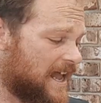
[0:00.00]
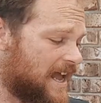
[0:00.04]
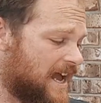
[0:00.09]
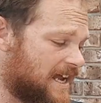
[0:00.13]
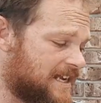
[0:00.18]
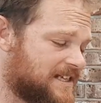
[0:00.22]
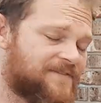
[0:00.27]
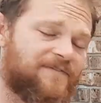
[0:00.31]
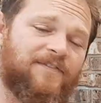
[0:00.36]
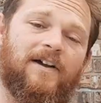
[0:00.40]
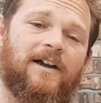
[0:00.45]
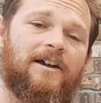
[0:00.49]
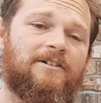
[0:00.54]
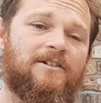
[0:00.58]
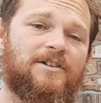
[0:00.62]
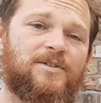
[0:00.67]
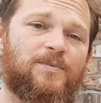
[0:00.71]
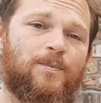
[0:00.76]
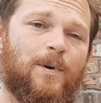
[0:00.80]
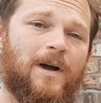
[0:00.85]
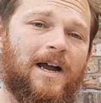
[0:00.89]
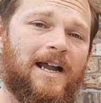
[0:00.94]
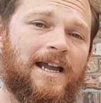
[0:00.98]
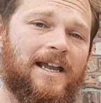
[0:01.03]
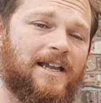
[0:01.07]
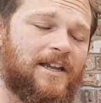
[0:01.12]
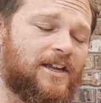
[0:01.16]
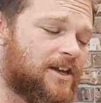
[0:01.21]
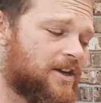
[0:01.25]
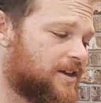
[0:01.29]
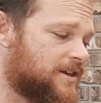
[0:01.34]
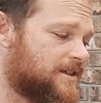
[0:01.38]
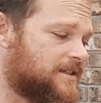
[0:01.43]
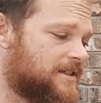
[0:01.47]
As far as wire
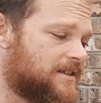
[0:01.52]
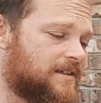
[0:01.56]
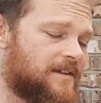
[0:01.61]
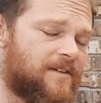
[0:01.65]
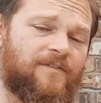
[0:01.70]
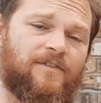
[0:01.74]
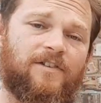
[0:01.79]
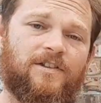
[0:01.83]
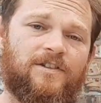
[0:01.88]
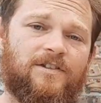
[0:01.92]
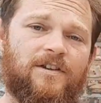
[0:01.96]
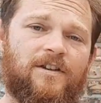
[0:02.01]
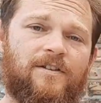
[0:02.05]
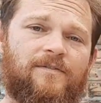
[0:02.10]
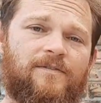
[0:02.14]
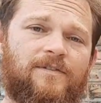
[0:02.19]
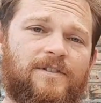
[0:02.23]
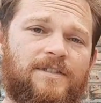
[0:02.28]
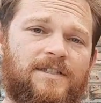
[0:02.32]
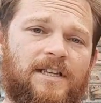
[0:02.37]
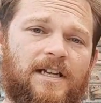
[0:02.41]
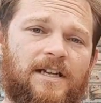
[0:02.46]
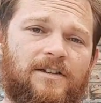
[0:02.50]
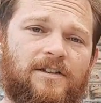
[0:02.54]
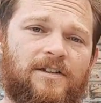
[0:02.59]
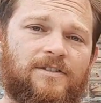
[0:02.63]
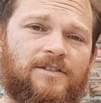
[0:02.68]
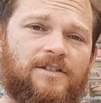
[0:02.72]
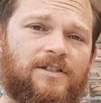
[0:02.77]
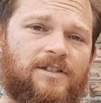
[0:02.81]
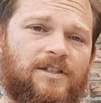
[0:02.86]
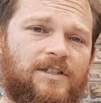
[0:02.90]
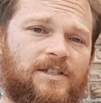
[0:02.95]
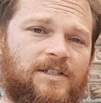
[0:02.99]
goes, if you decide not
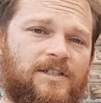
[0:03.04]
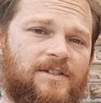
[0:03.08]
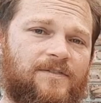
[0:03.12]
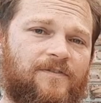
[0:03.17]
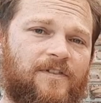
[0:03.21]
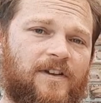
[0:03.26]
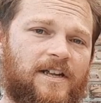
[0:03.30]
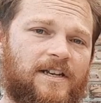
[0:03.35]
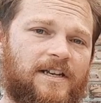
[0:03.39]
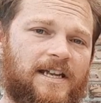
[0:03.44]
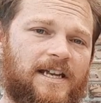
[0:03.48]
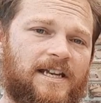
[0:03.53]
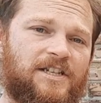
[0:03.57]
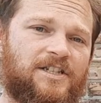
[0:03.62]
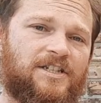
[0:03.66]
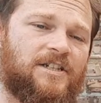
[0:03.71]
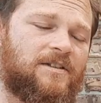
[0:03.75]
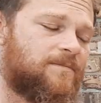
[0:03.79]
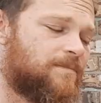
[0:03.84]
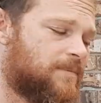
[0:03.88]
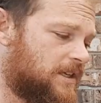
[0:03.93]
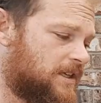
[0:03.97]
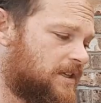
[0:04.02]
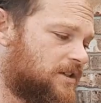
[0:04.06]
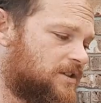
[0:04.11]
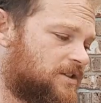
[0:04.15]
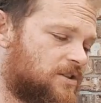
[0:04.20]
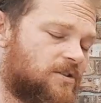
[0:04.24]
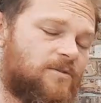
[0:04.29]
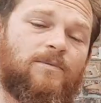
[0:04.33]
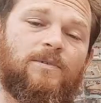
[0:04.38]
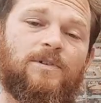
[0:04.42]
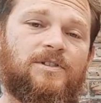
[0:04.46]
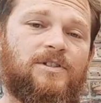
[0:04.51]
to use foundation but you
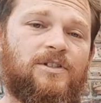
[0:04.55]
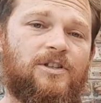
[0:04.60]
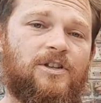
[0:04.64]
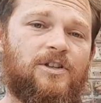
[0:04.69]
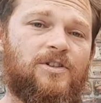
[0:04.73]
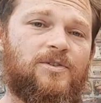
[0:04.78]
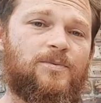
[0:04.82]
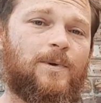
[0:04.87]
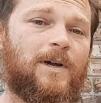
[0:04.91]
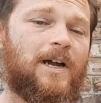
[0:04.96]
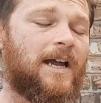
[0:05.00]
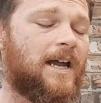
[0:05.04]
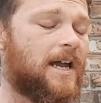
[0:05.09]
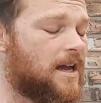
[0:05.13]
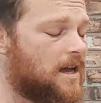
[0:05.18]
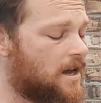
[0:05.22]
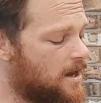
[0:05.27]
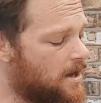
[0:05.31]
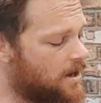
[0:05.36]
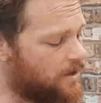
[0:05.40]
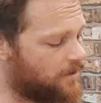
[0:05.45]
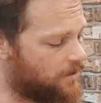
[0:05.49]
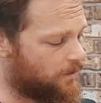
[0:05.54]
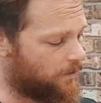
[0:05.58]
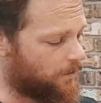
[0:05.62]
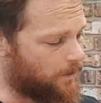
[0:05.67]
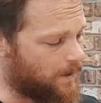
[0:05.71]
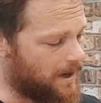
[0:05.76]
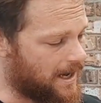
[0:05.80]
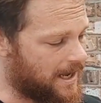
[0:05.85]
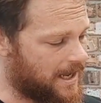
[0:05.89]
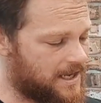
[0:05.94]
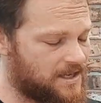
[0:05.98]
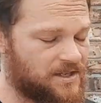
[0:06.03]
do want to use wire, the
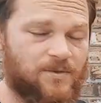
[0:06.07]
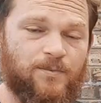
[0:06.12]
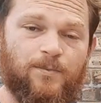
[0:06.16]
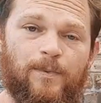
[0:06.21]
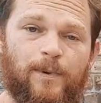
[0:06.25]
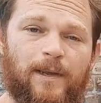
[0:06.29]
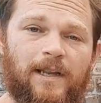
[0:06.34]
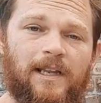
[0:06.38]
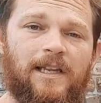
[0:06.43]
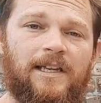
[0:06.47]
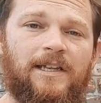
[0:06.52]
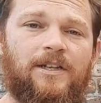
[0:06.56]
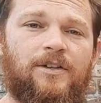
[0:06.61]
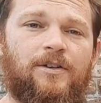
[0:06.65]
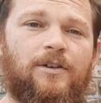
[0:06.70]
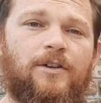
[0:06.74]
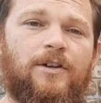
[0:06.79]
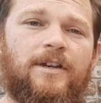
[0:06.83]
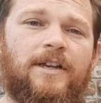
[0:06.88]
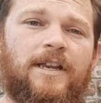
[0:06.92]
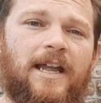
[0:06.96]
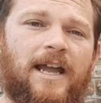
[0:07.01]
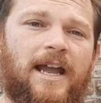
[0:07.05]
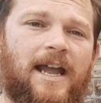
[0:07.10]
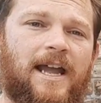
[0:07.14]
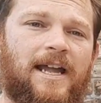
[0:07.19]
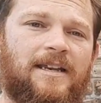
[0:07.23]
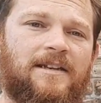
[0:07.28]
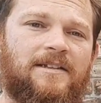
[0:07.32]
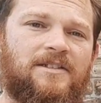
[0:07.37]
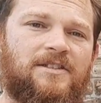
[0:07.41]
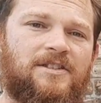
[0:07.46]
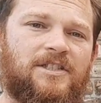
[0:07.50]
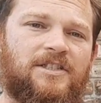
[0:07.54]
wire is really good
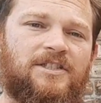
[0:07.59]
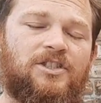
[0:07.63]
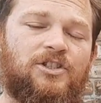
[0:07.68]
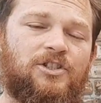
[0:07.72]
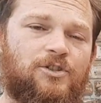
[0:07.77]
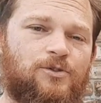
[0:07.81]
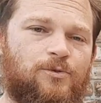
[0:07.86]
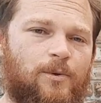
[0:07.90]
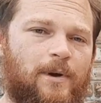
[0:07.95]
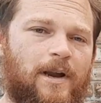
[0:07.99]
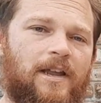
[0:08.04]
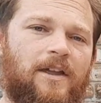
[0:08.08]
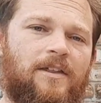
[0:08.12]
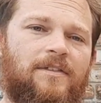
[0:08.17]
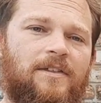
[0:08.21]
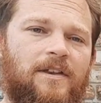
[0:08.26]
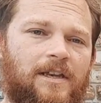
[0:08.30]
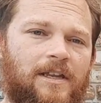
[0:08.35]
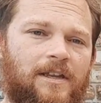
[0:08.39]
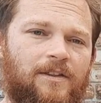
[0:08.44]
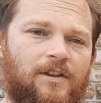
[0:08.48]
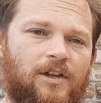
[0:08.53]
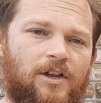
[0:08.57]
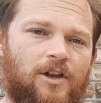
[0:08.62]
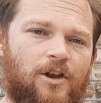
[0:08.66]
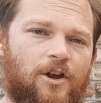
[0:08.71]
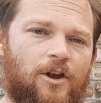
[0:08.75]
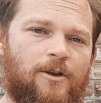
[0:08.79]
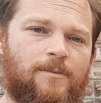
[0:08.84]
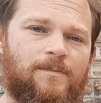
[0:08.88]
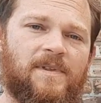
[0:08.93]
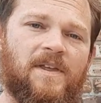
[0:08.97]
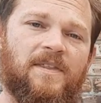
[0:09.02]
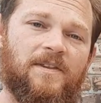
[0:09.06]
at just strengthening the
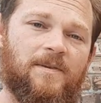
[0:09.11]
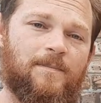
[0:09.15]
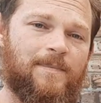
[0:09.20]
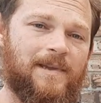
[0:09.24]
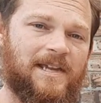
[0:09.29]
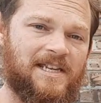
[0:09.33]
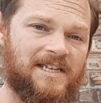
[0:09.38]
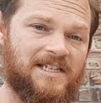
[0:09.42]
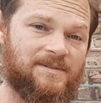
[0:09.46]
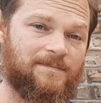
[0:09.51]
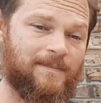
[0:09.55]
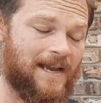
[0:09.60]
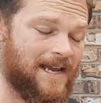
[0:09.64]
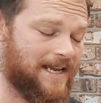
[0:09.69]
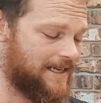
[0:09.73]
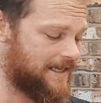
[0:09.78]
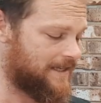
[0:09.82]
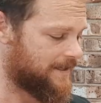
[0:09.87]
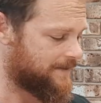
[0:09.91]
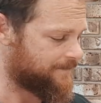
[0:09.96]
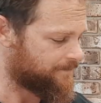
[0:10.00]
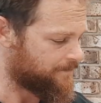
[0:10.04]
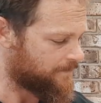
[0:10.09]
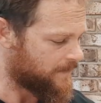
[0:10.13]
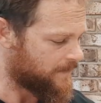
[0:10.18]
comb that the bees make.